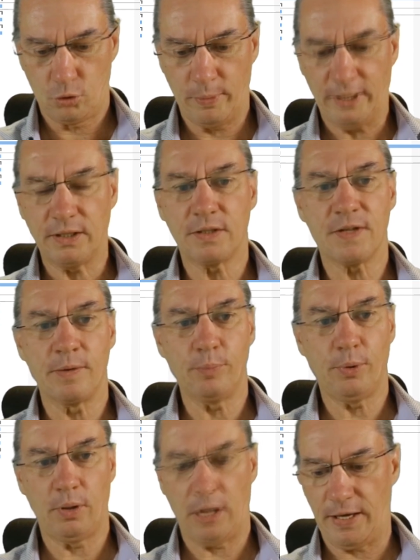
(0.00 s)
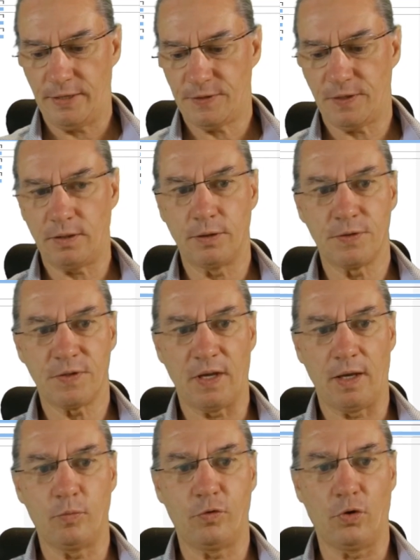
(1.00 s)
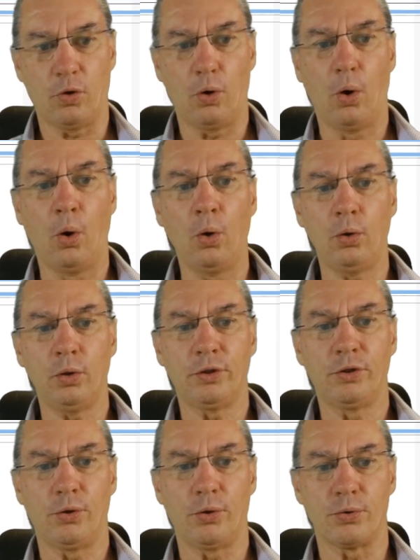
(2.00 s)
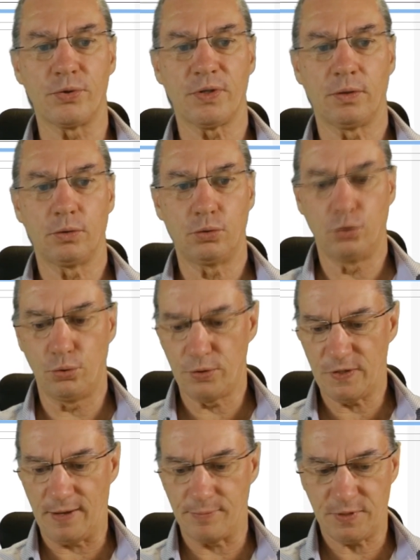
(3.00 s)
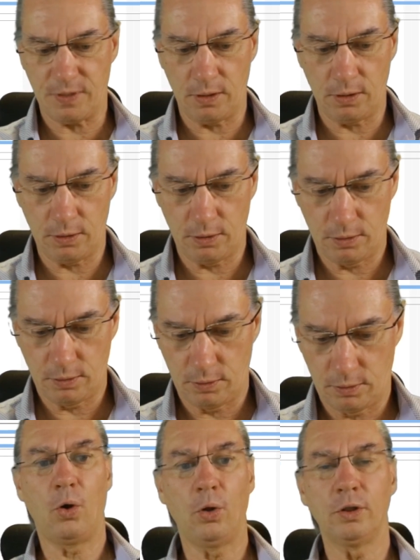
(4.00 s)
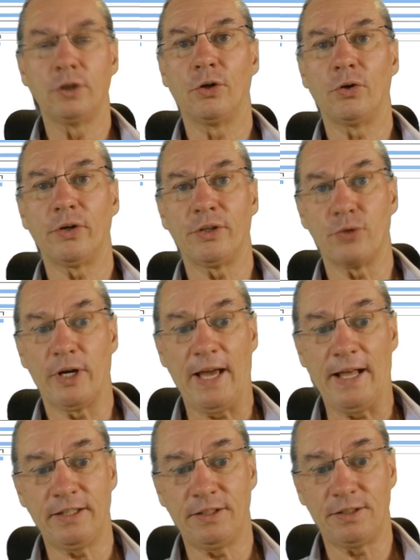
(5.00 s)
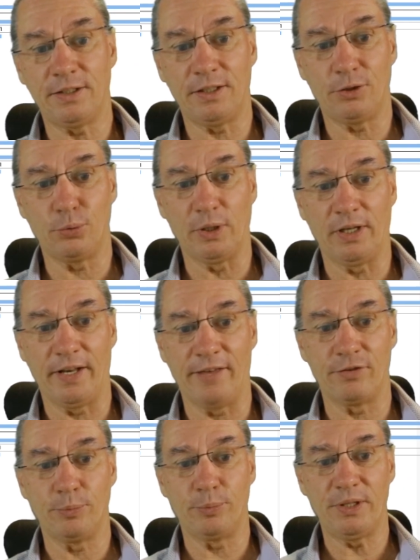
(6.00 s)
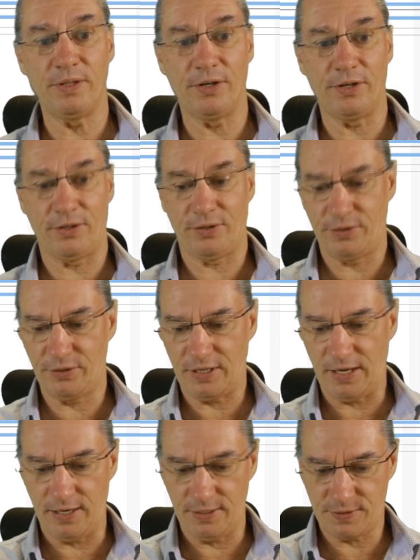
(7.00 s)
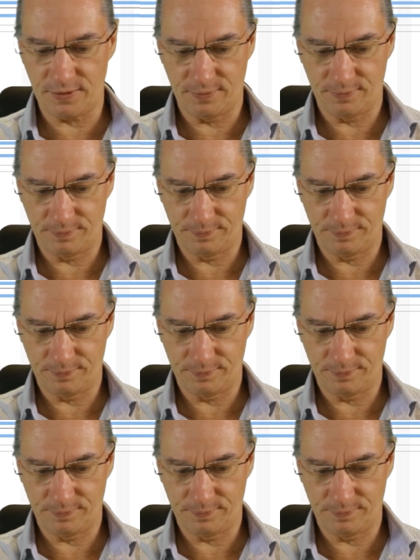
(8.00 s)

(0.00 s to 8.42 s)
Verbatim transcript: To make it simple, I say the same for all those do something, although in reality it will never be the case.